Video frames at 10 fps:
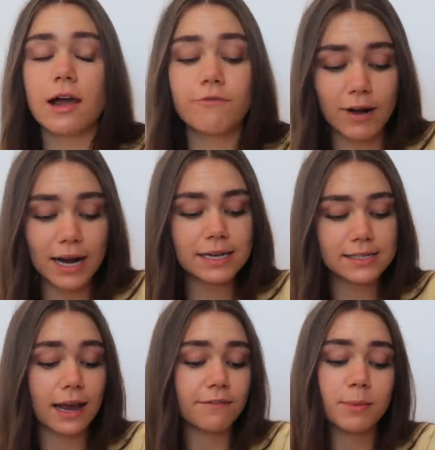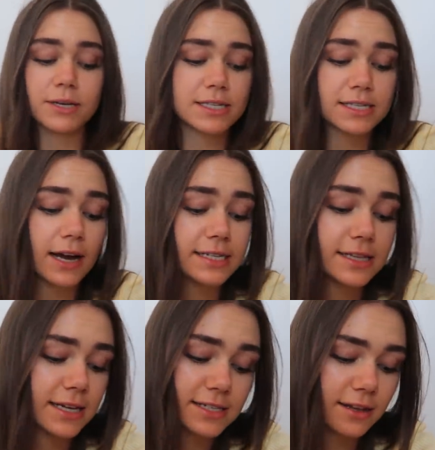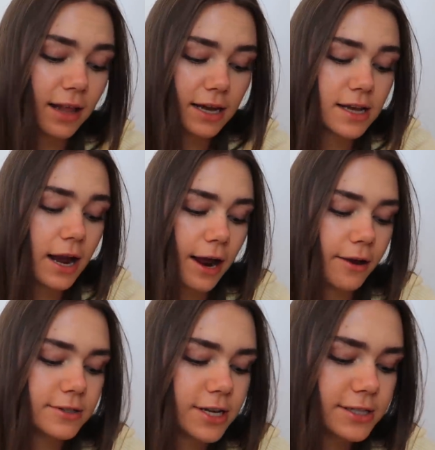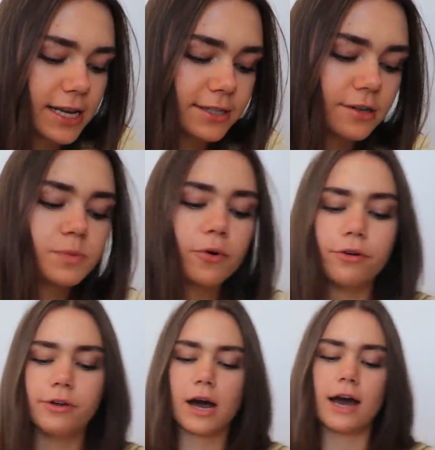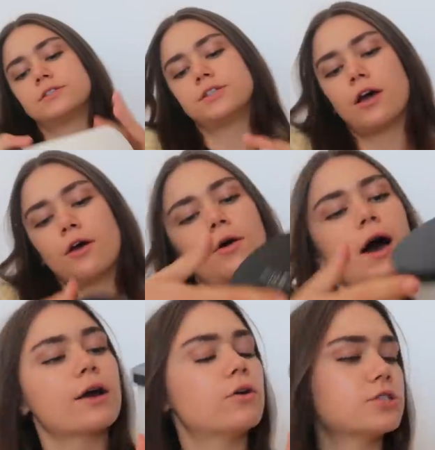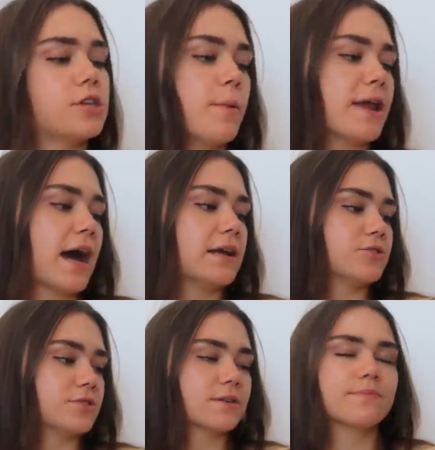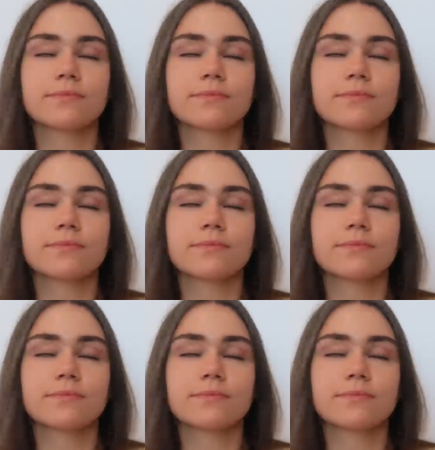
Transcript: I really saved the most exciting things to last. I know, don't say I don't spoil you guys. So I got so many candles.